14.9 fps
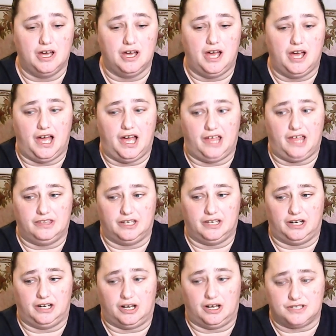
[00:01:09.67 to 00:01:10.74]
and then
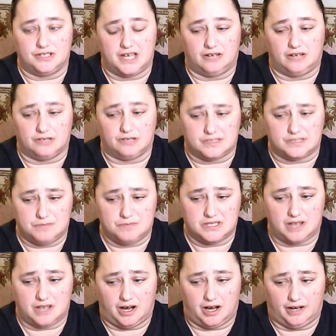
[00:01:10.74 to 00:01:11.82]
I'll take Christmas
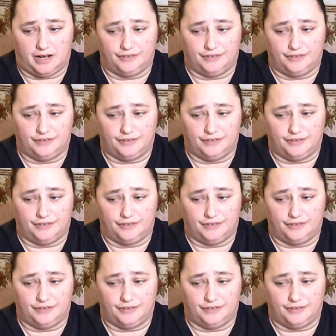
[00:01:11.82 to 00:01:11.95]
off